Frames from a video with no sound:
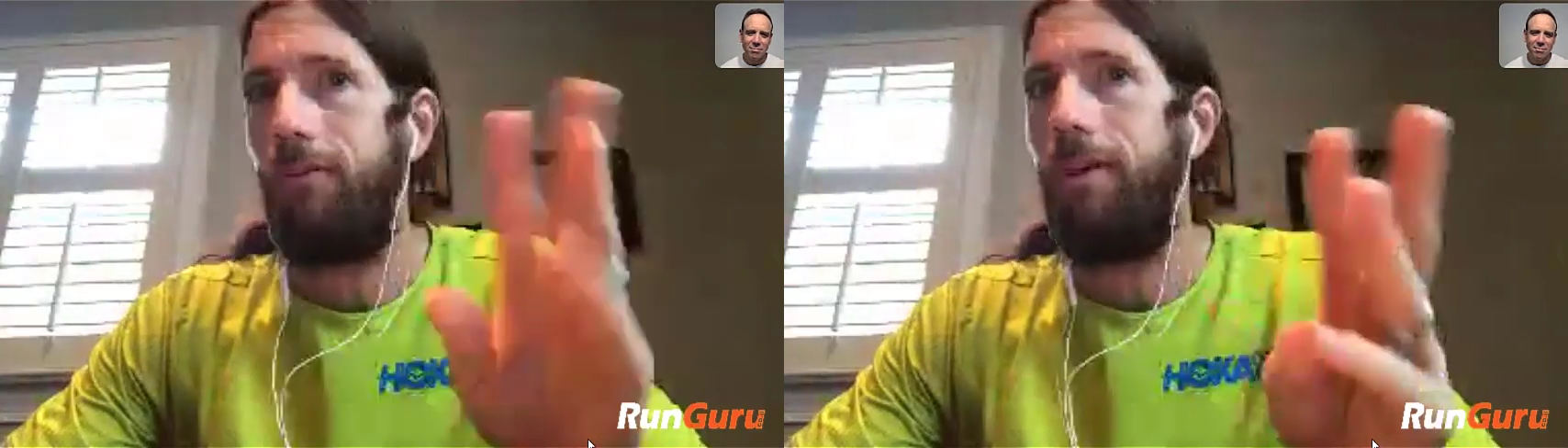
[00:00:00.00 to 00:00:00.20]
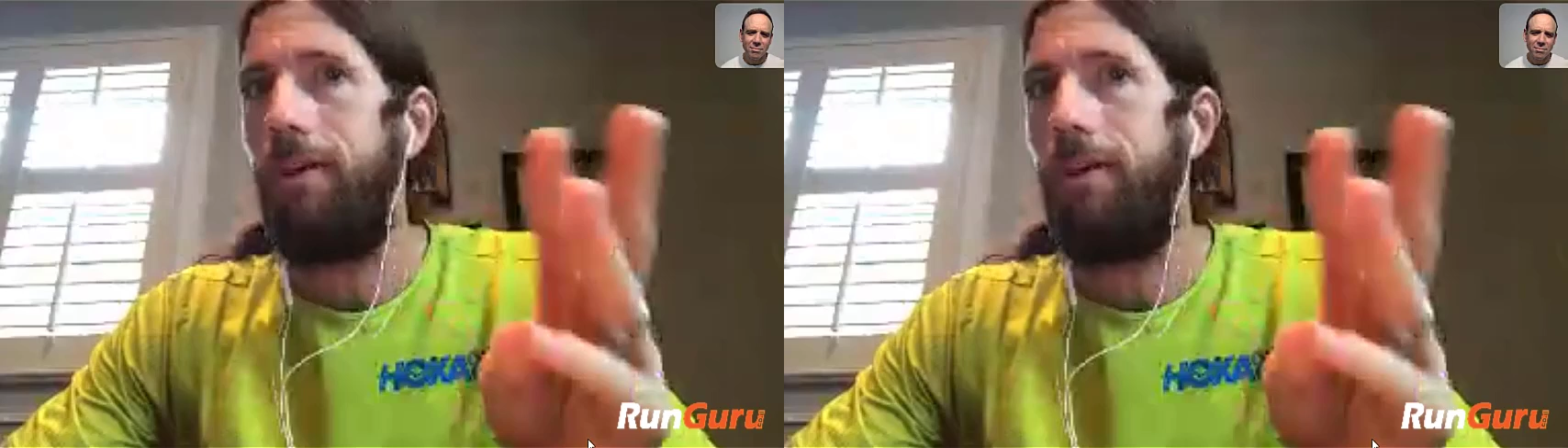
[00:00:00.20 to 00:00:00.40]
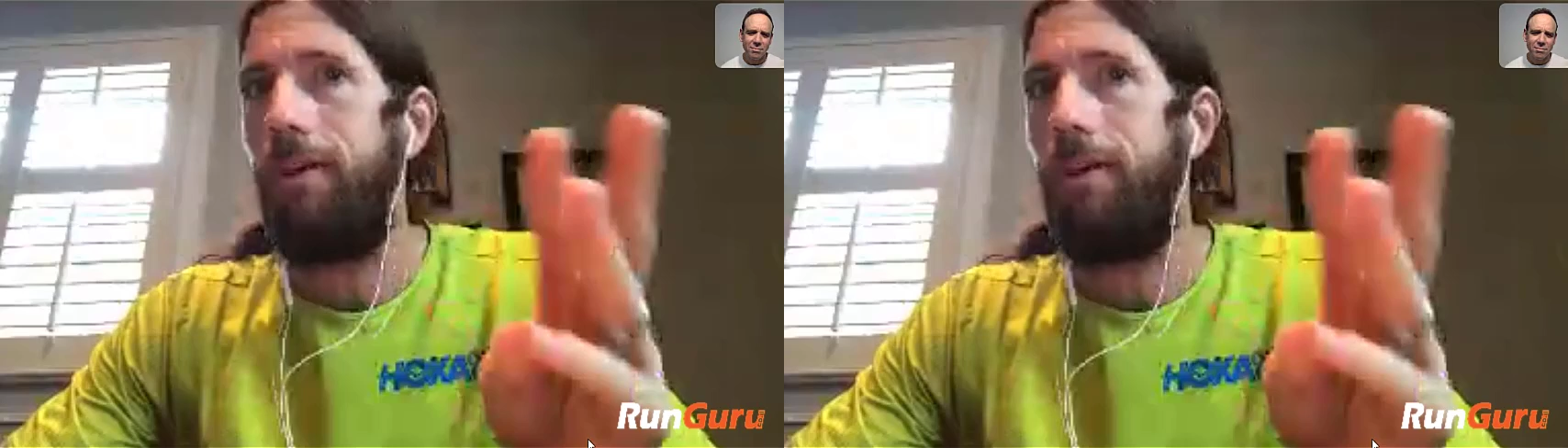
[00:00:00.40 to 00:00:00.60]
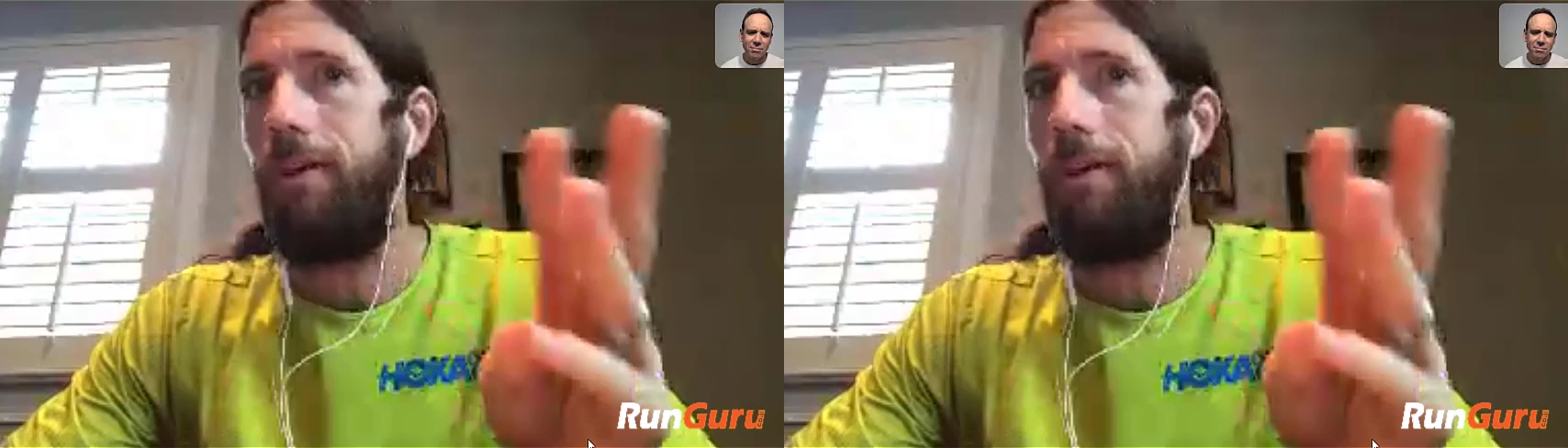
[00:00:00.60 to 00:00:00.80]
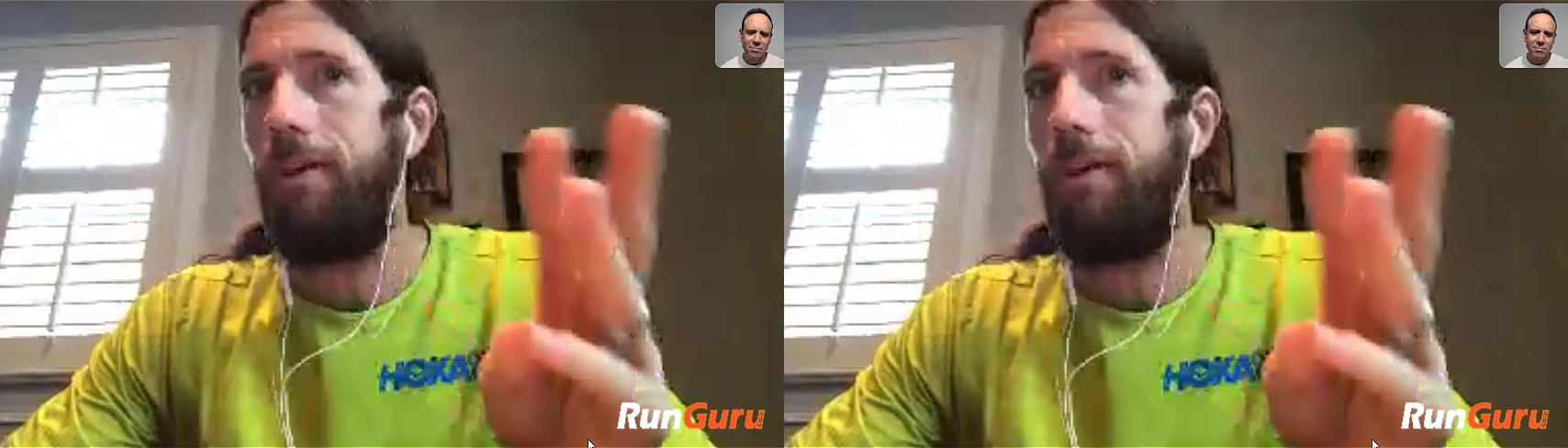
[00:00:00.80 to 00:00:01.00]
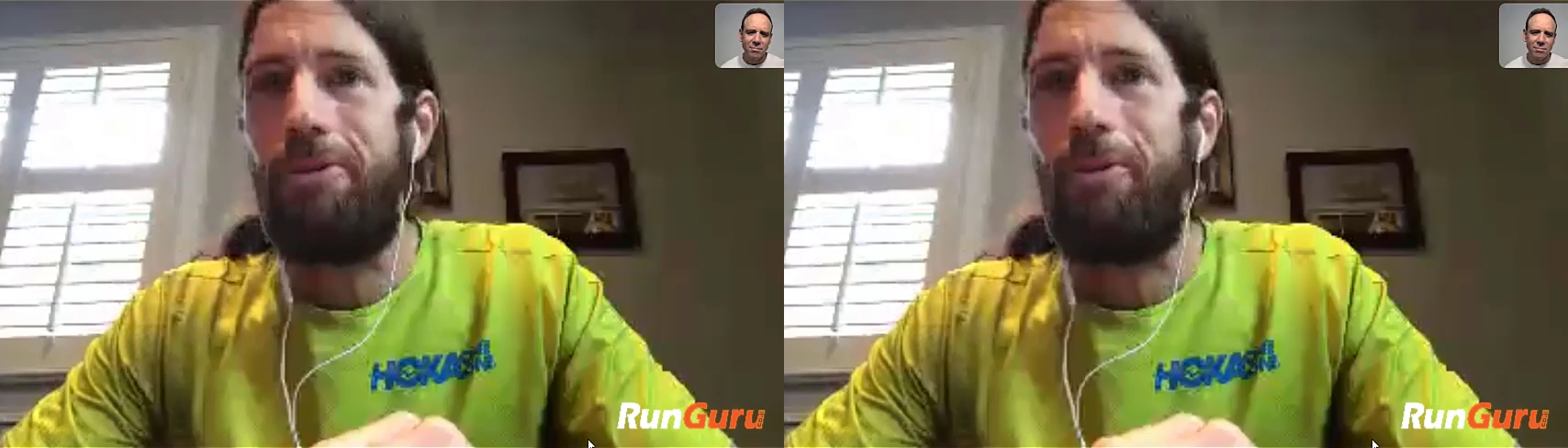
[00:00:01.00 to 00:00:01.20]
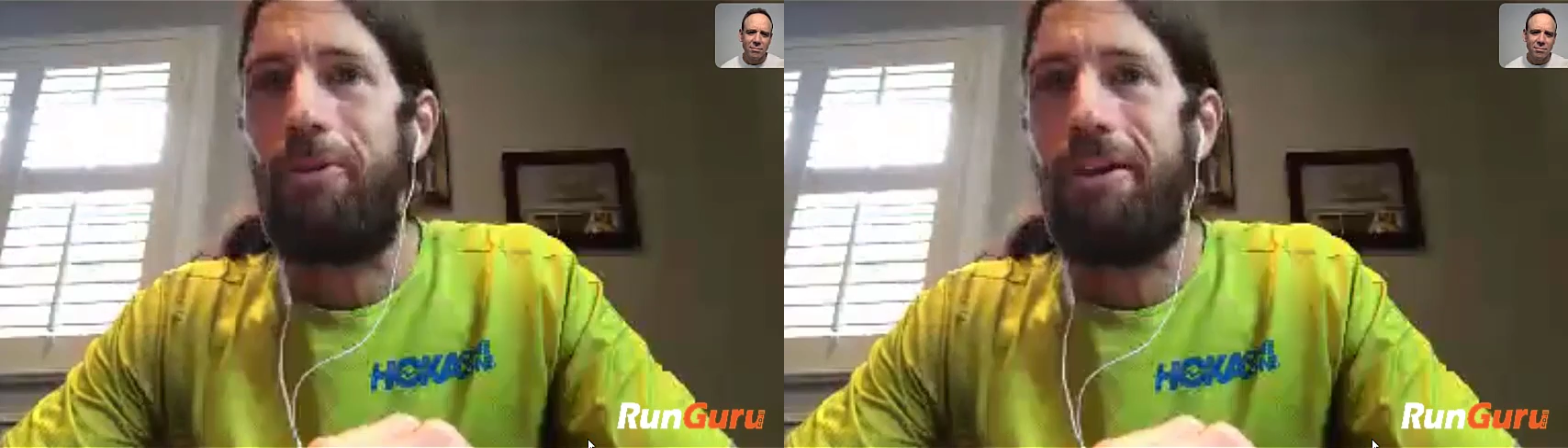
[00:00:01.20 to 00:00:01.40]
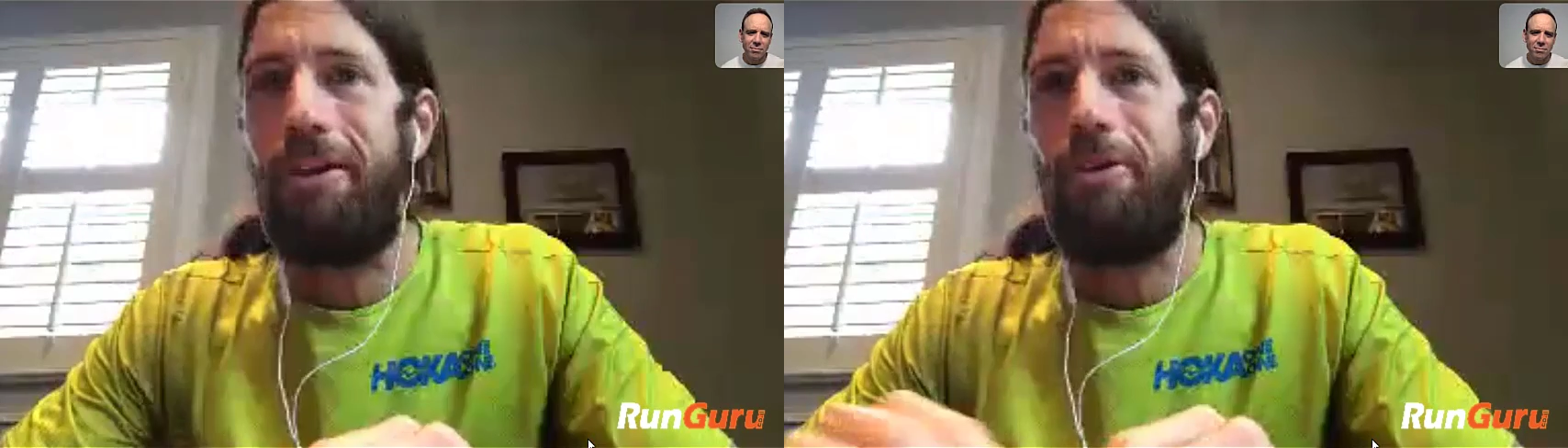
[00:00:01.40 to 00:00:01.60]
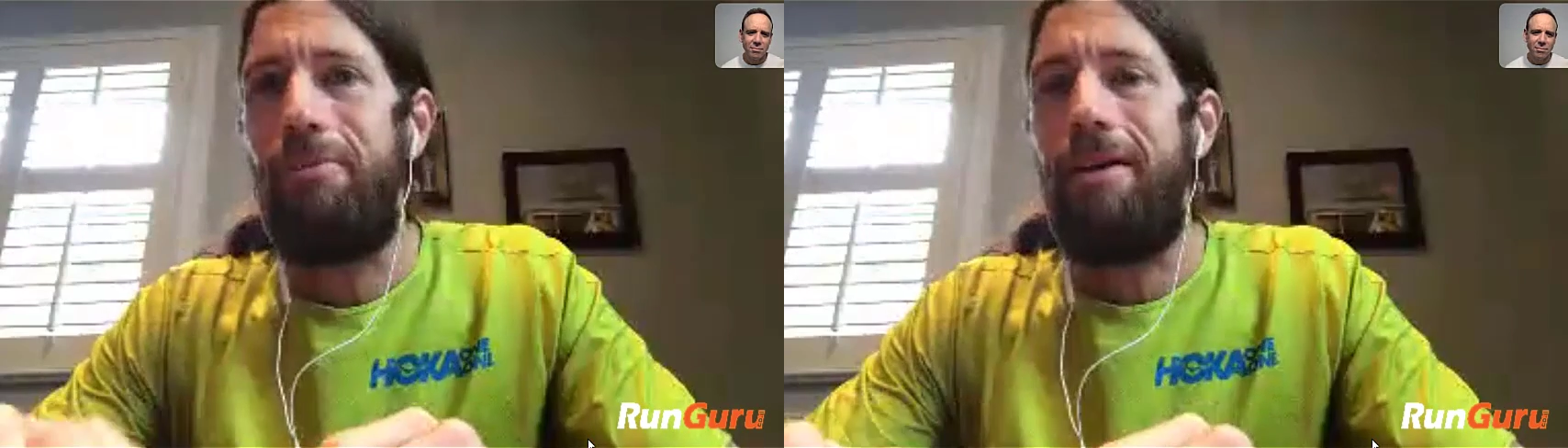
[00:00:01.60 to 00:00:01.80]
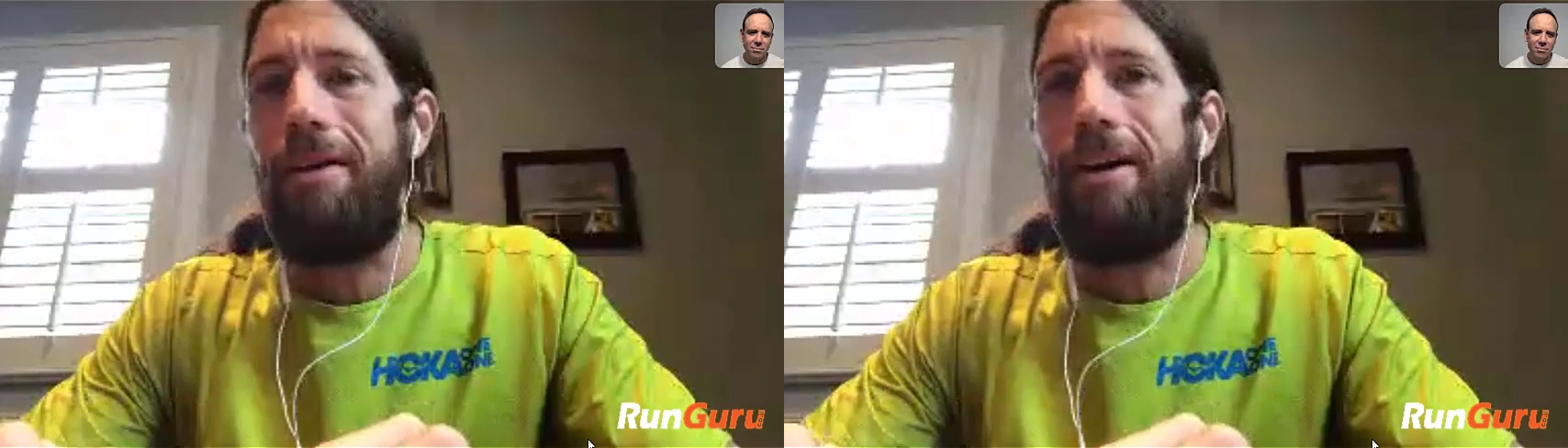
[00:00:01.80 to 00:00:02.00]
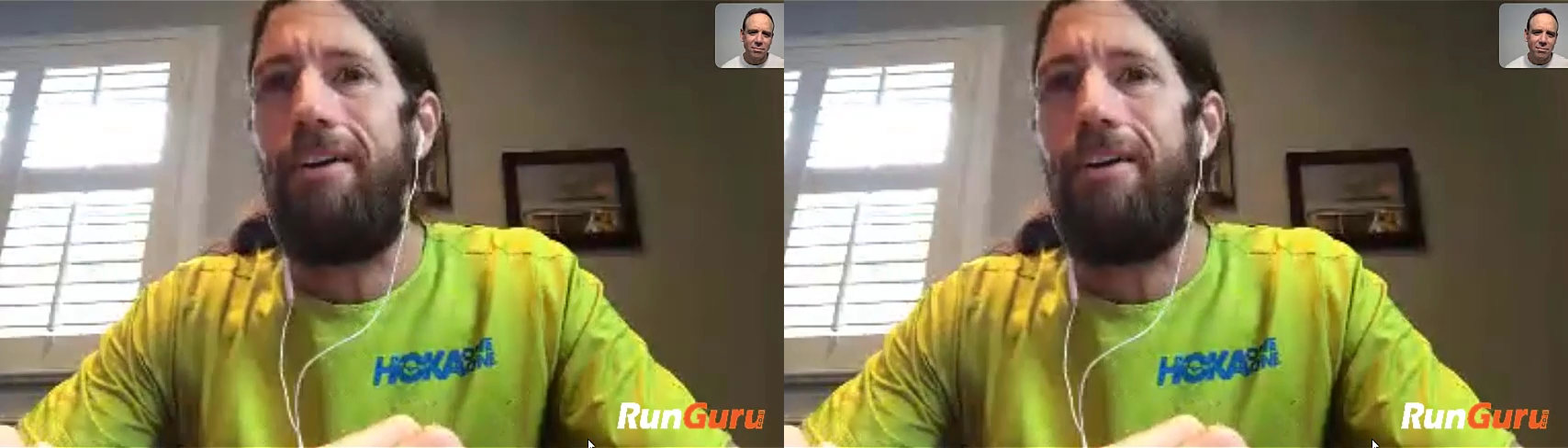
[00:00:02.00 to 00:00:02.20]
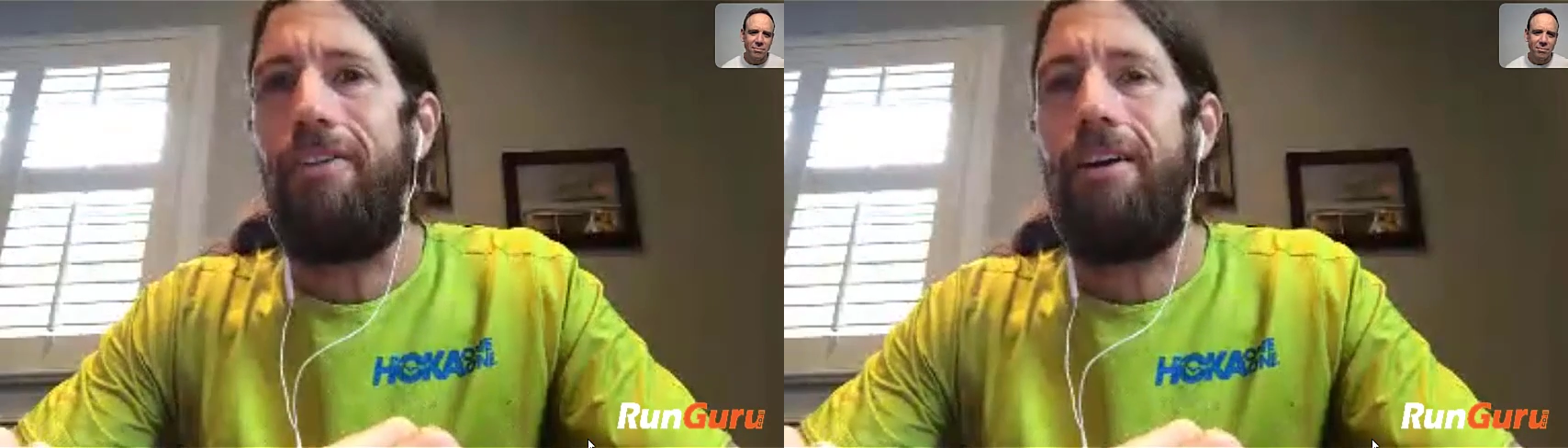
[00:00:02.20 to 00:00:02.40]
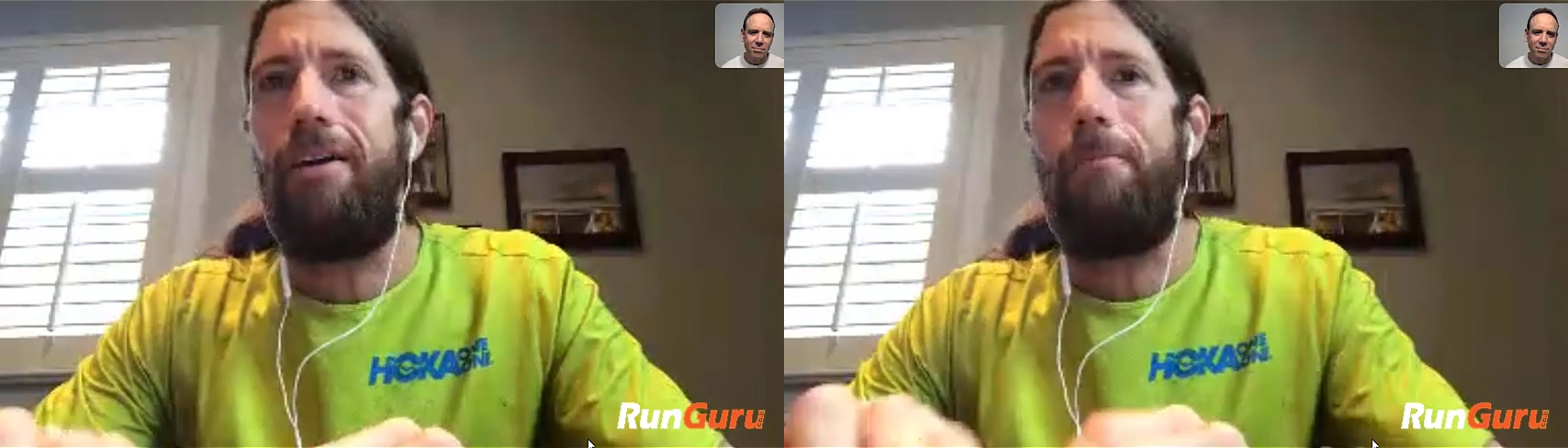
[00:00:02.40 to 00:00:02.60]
3 that Zoli has told me about,